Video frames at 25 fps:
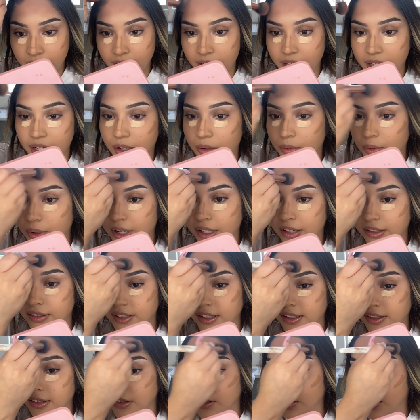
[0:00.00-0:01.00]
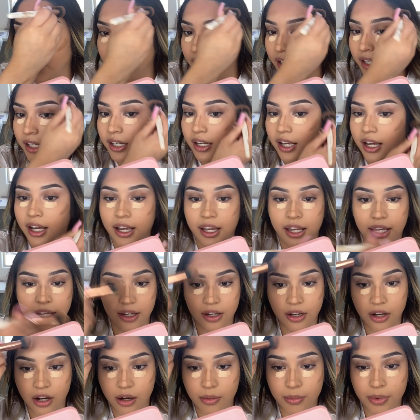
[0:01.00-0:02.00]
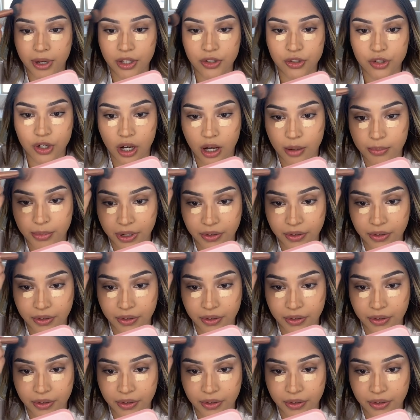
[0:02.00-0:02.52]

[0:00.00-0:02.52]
Anyways, I started, I got my job,